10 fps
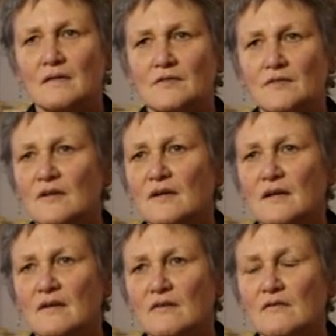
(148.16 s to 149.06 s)

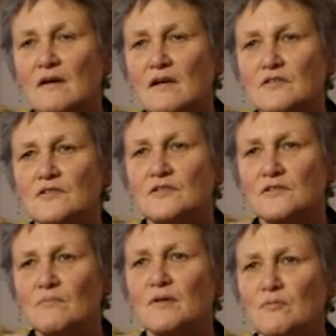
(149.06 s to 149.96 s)
certainly here in
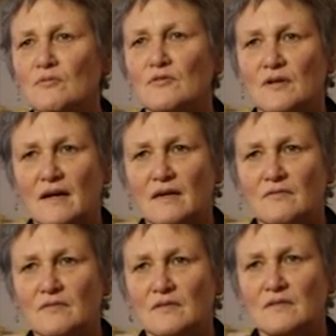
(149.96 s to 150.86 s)
Christchurch, that people
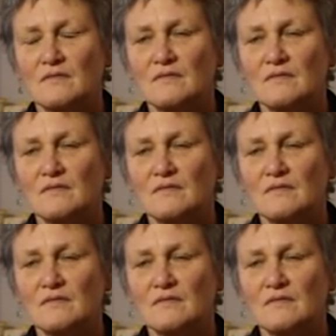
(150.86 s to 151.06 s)
craved.